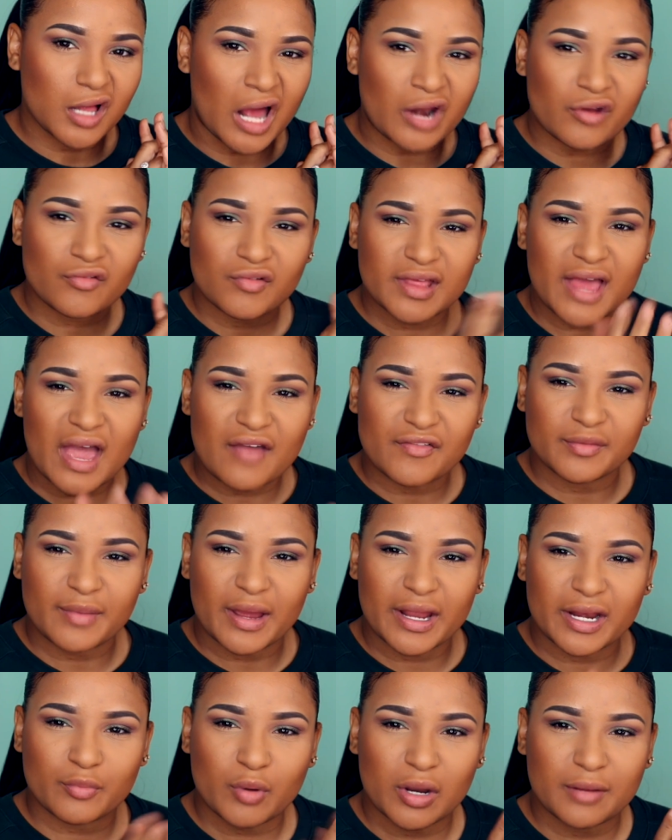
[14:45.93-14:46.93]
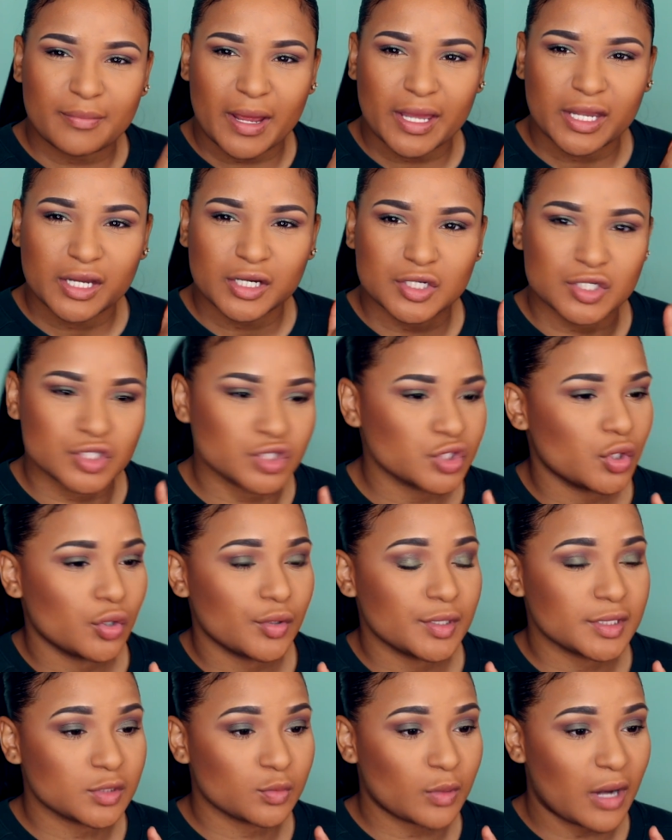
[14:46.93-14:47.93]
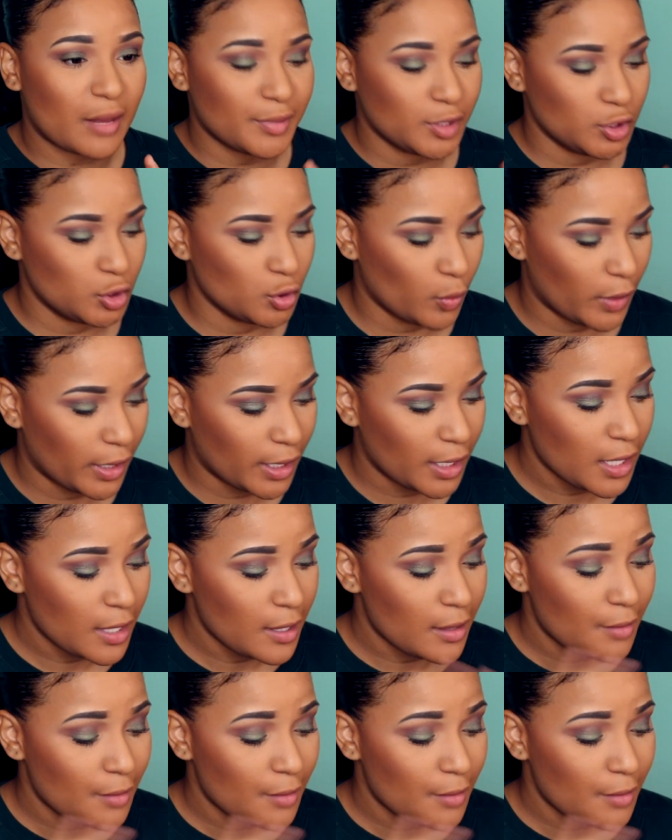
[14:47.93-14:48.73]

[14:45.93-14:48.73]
don't really have anybody to braid my hair. So this is what I've been doing.